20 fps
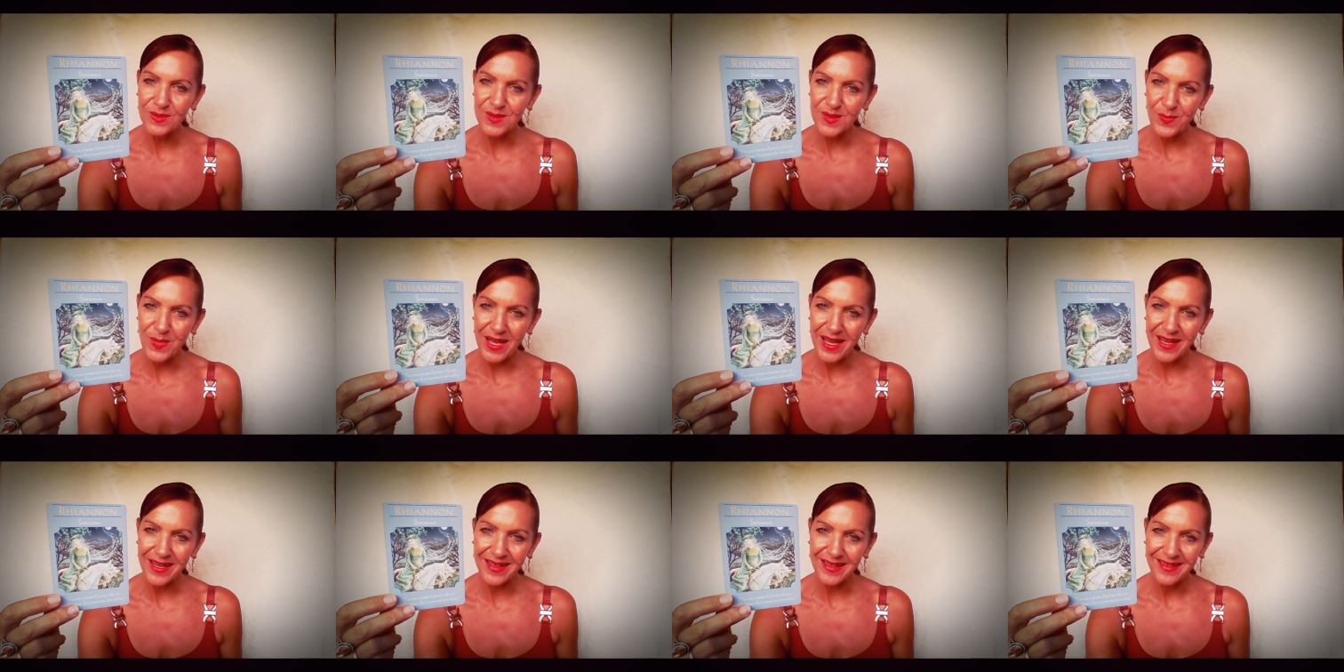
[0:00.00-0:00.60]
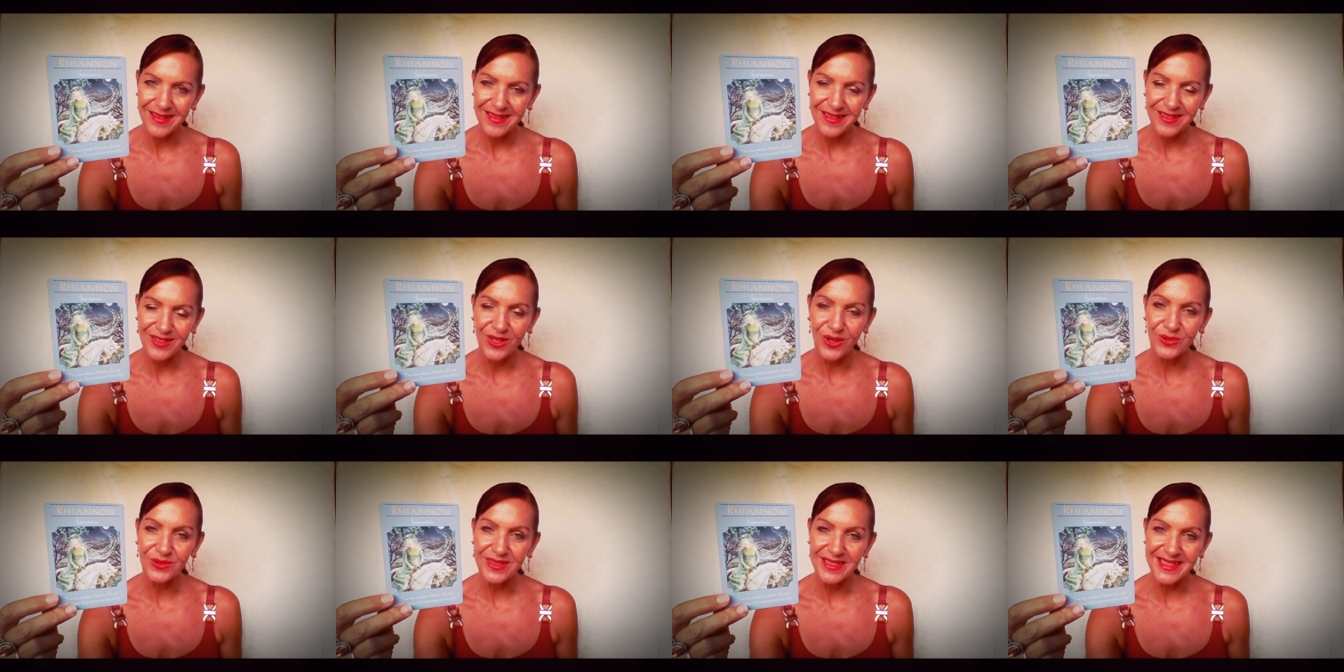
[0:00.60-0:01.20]
us back and
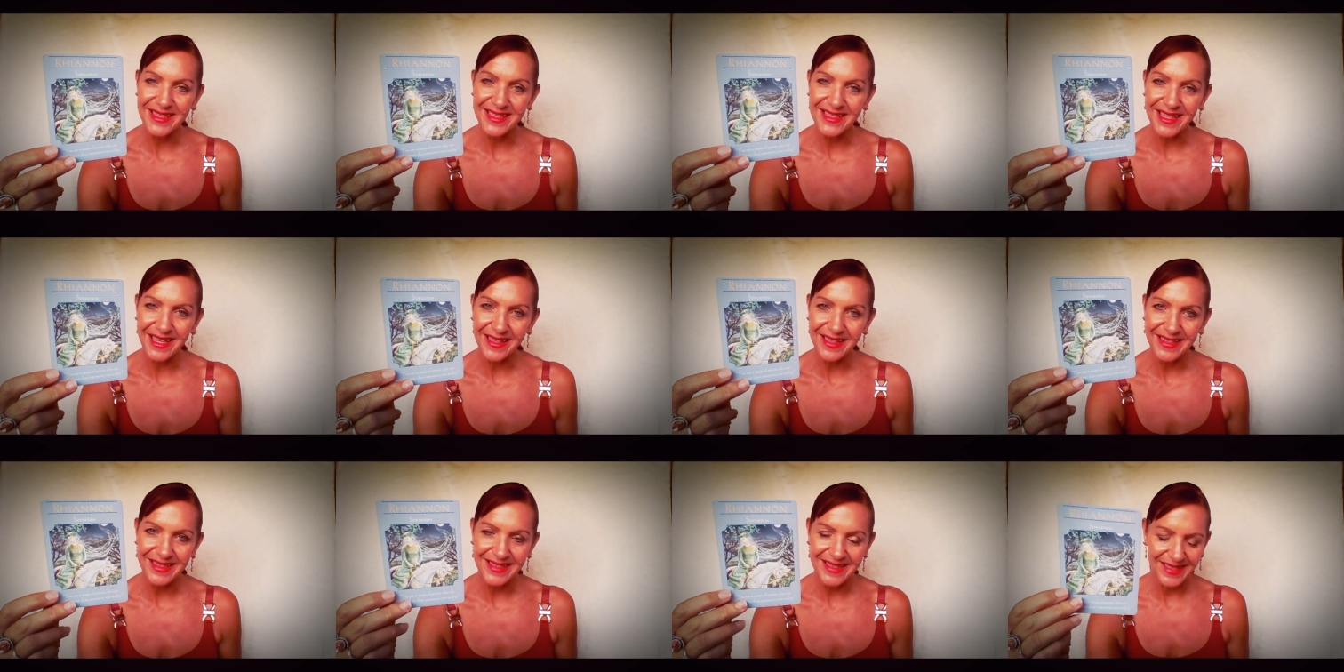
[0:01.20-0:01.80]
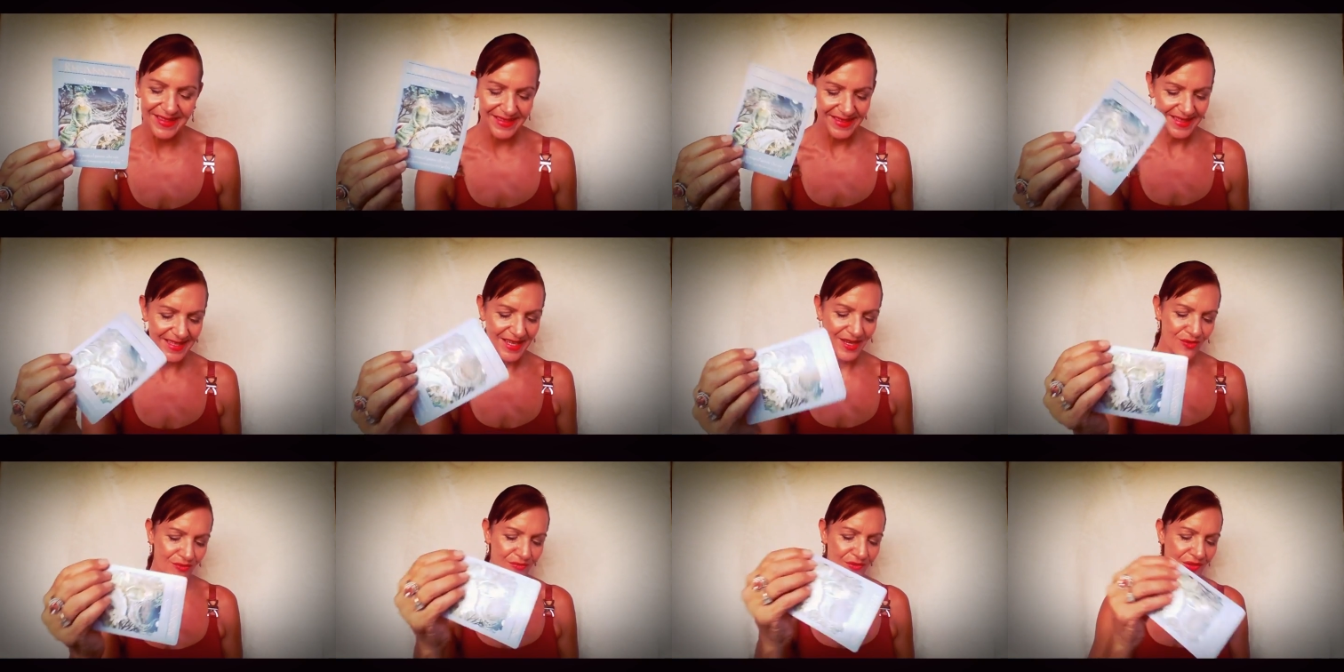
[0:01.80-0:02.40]
holding us stuck is
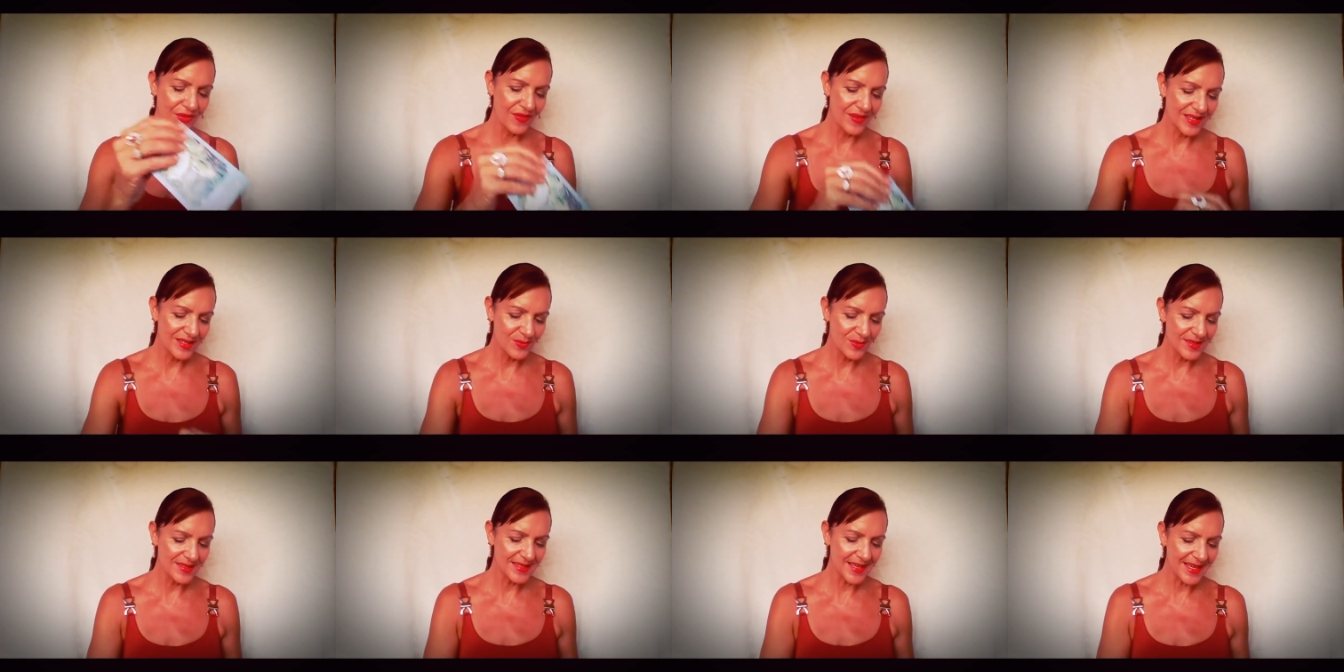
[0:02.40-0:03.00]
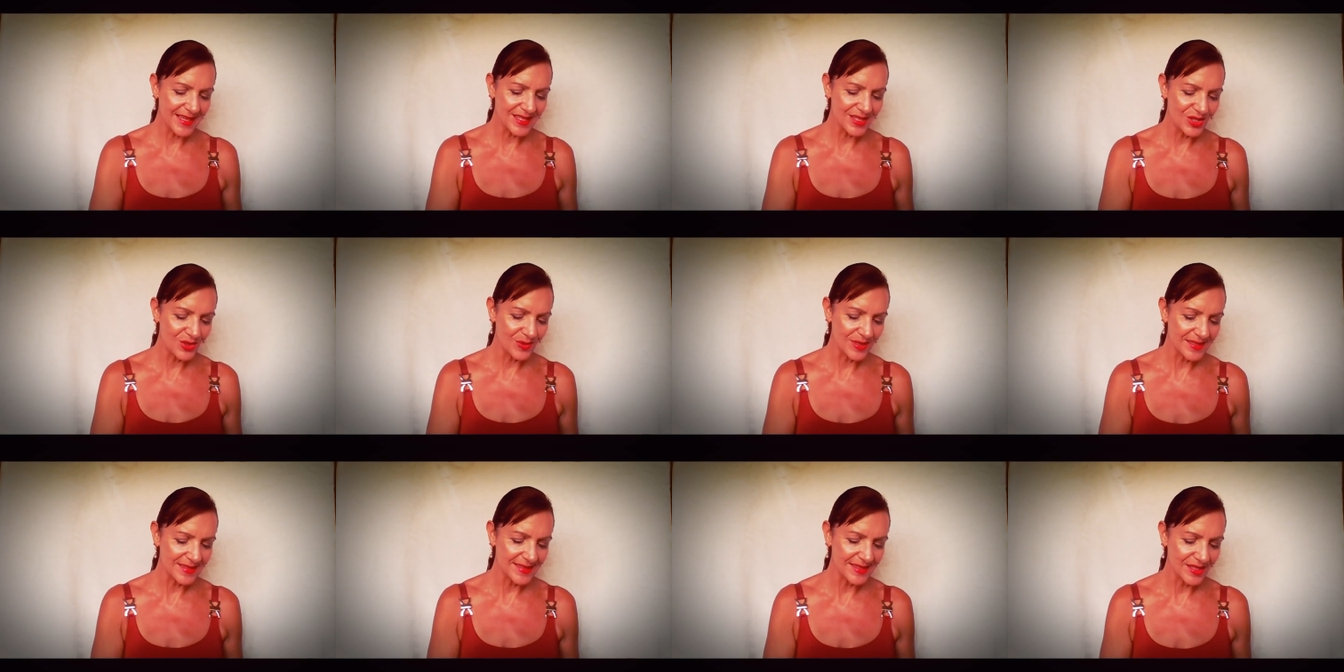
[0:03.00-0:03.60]
ourselves, things we're saying to
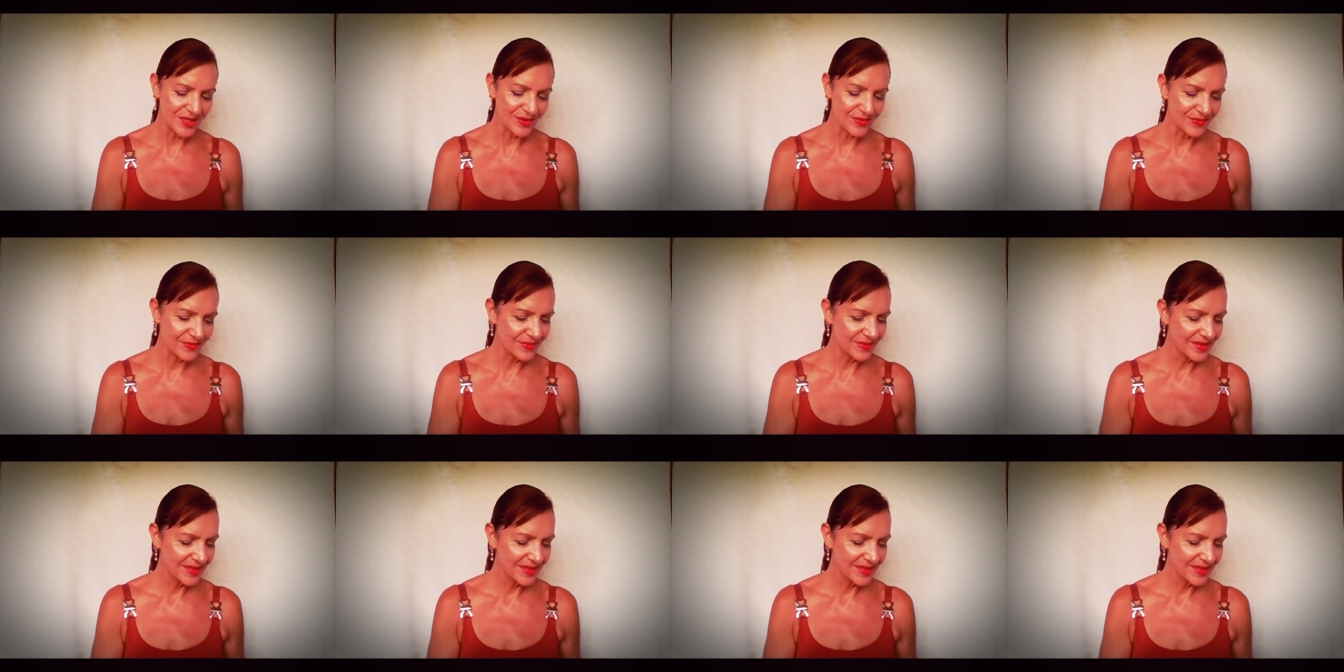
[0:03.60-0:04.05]
ourselves.